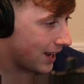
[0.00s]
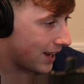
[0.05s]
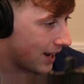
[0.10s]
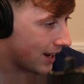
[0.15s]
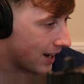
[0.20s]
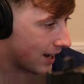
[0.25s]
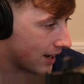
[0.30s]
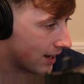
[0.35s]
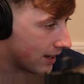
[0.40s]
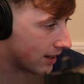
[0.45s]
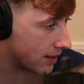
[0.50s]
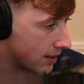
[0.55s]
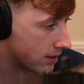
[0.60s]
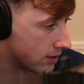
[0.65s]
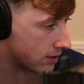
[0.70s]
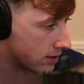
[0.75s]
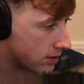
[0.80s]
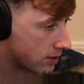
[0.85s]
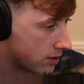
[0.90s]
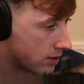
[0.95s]

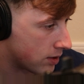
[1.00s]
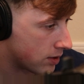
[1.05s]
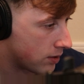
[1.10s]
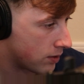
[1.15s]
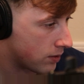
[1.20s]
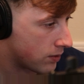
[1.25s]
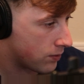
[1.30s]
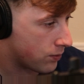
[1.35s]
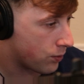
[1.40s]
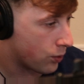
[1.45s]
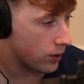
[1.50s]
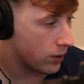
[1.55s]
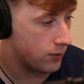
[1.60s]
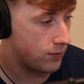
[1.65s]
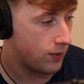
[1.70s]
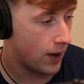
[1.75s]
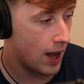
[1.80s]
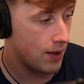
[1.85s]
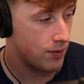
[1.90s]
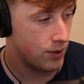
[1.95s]
and
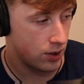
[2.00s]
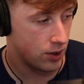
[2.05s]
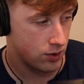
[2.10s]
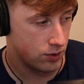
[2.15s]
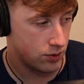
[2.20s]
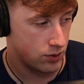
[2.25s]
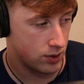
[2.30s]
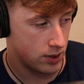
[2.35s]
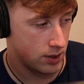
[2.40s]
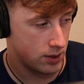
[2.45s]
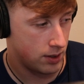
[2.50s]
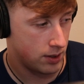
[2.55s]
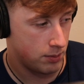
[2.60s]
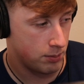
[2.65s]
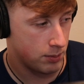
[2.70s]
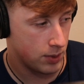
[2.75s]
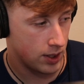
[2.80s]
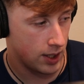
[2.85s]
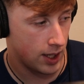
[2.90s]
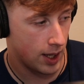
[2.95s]
4,500
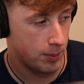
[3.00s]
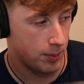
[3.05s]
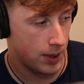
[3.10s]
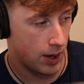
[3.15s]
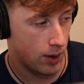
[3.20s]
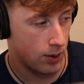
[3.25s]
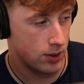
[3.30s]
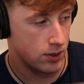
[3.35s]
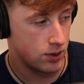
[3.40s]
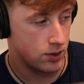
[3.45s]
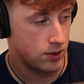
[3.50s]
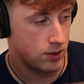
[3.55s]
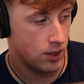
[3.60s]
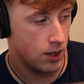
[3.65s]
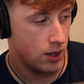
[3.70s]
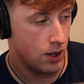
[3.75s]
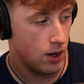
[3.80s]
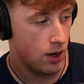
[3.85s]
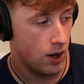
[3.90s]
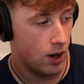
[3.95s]
milliamp hours
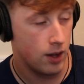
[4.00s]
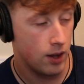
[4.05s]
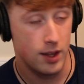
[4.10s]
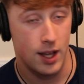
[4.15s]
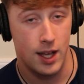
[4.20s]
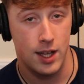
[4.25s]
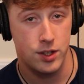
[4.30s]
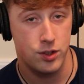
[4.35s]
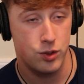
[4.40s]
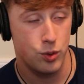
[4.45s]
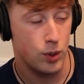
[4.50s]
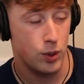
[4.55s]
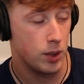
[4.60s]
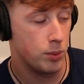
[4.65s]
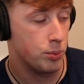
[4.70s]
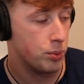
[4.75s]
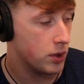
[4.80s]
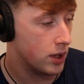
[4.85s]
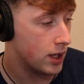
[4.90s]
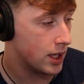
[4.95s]
on the
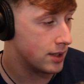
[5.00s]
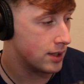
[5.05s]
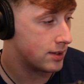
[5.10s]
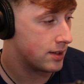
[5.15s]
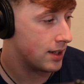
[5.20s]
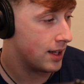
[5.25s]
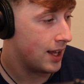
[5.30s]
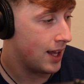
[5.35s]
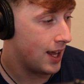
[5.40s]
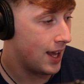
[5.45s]
S20 Plus,